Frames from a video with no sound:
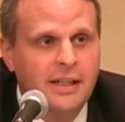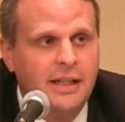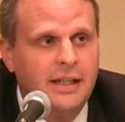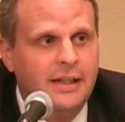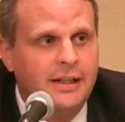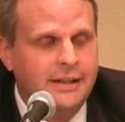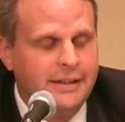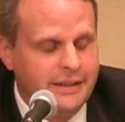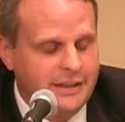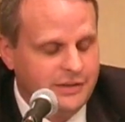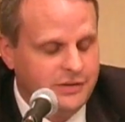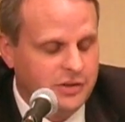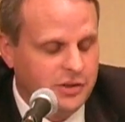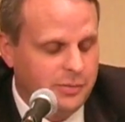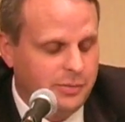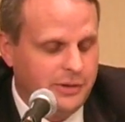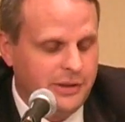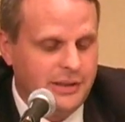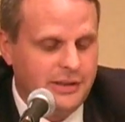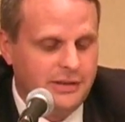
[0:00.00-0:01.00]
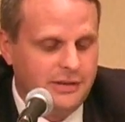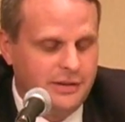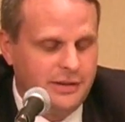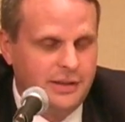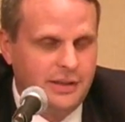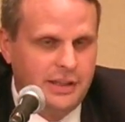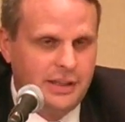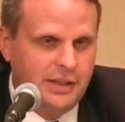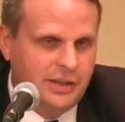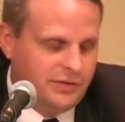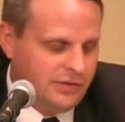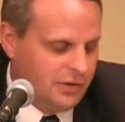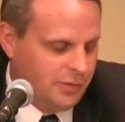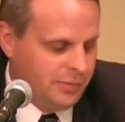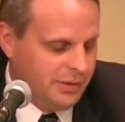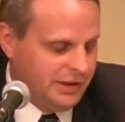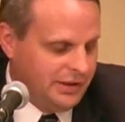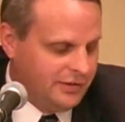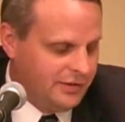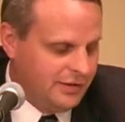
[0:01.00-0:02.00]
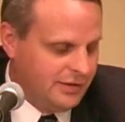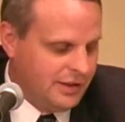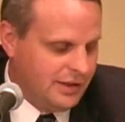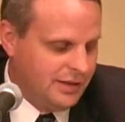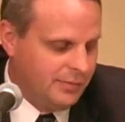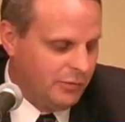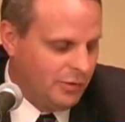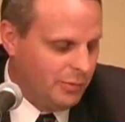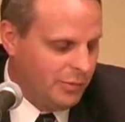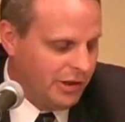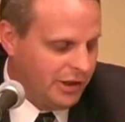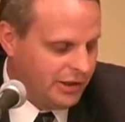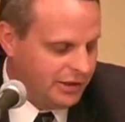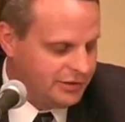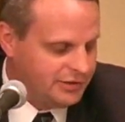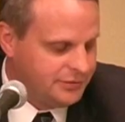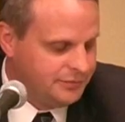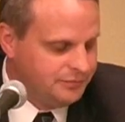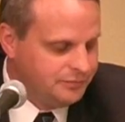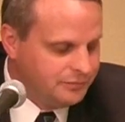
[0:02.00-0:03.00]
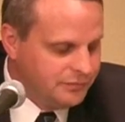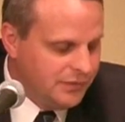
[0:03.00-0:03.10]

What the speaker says: in his opening remarks.